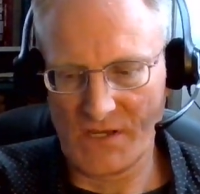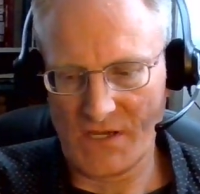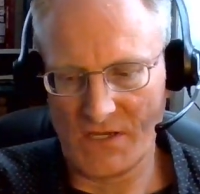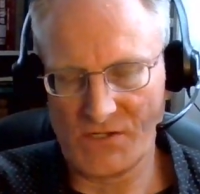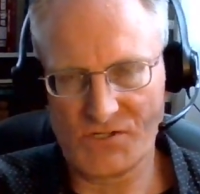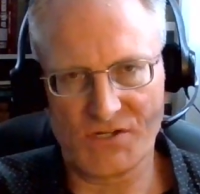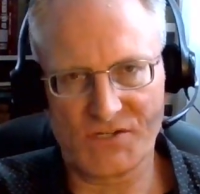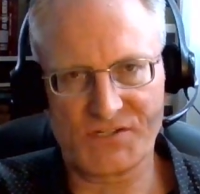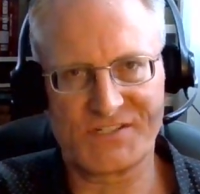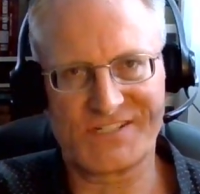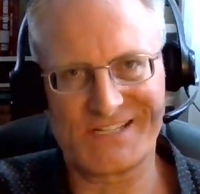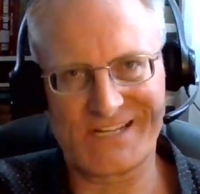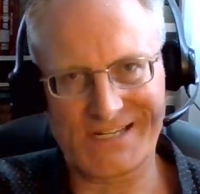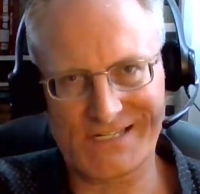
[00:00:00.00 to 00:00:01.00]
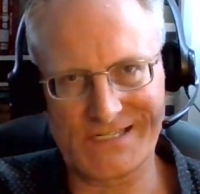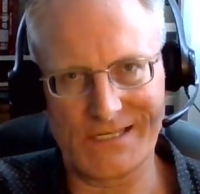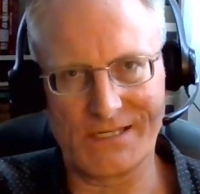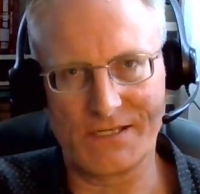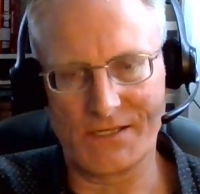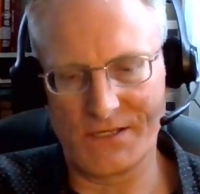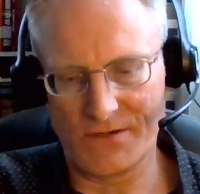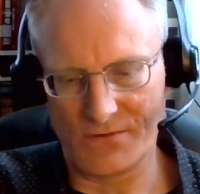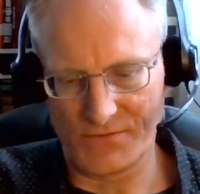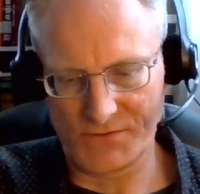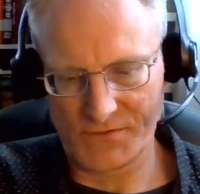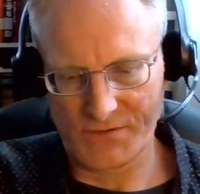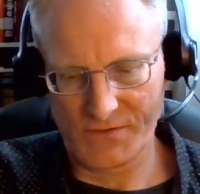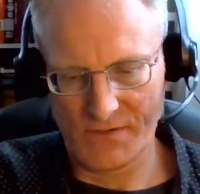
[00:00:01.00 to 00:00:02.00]
in just 60
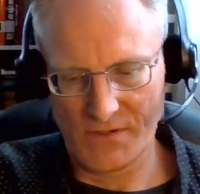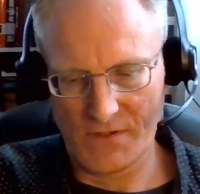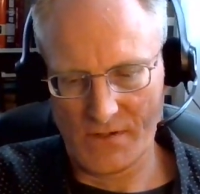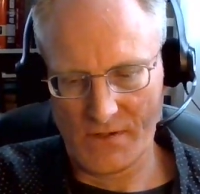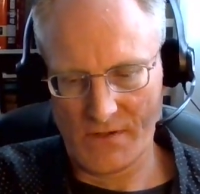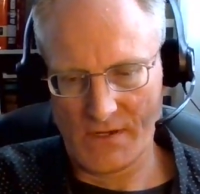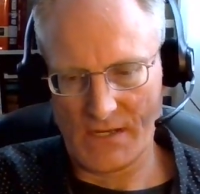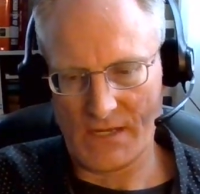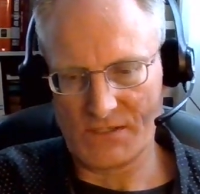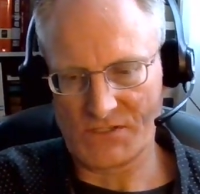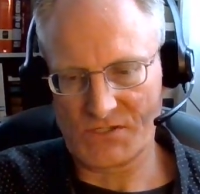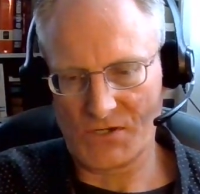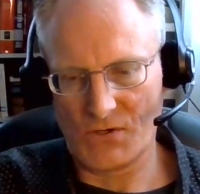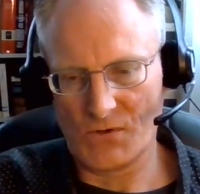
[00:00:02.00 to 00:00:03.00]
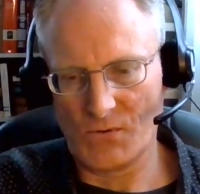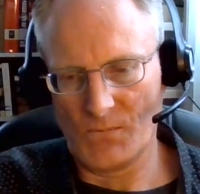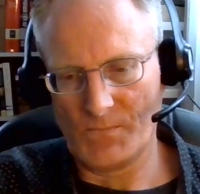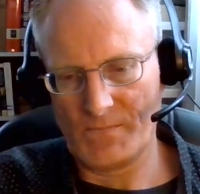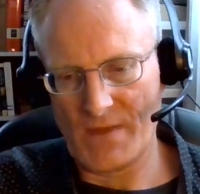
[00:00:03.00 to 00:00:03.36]
years. And so